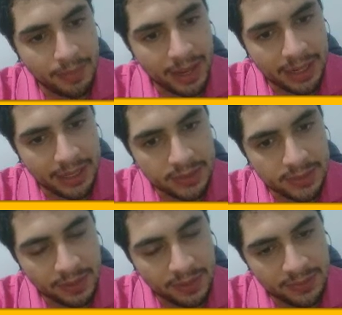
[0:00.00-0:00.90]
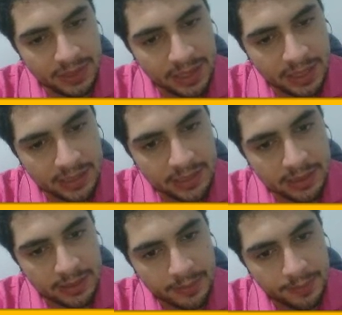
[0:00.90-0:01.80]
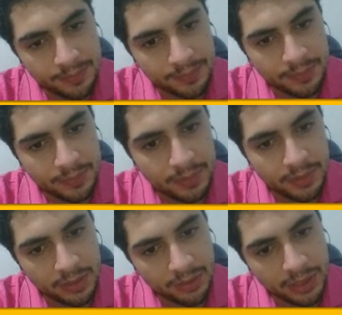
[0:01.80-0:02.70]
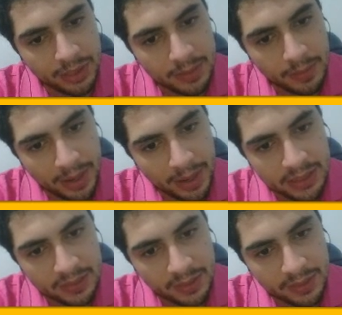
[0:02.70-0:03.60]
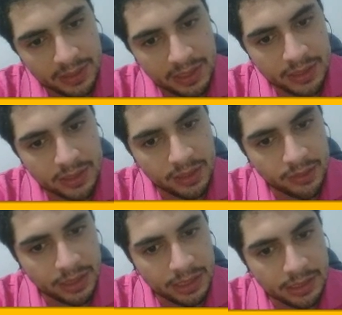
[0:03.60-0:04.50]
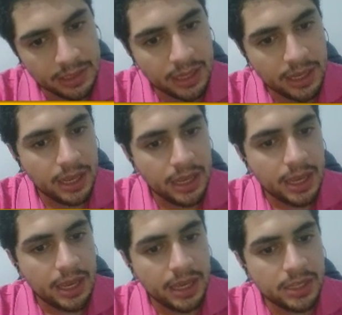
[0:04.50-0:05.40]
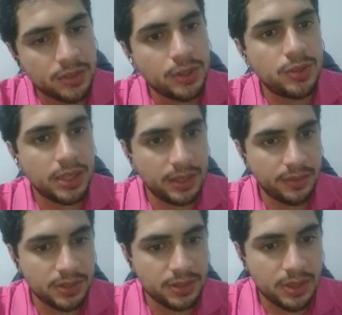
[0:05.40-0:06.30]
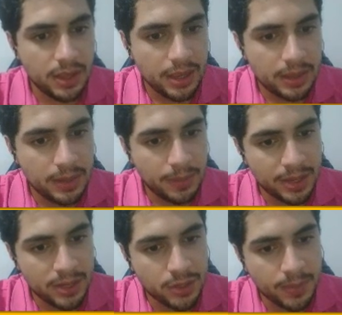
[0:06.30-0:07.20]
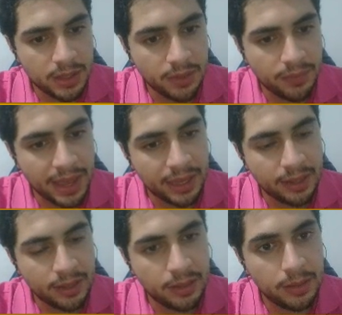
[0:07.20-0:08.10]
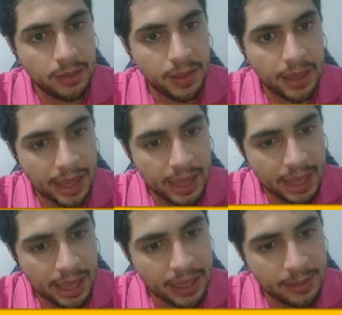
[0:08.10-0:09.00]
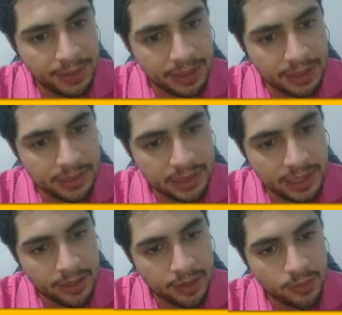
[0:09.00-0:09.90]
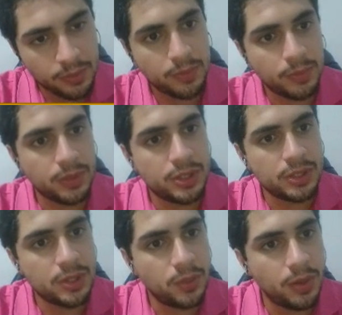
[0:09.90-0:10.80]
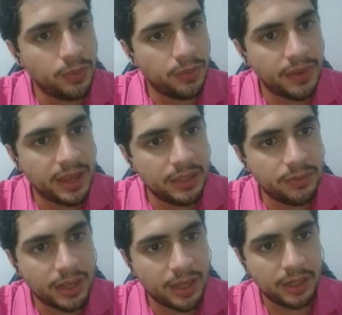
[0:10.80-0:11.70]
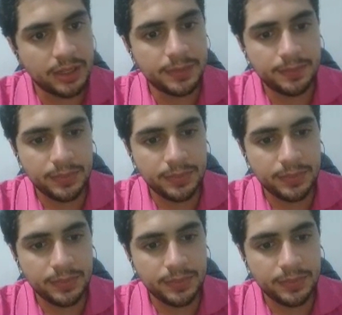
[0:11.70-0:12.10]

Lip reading: minus 56 degrees minus 56 degrees is going to give us the measurement of angle ABC, which is the one we're finding right here.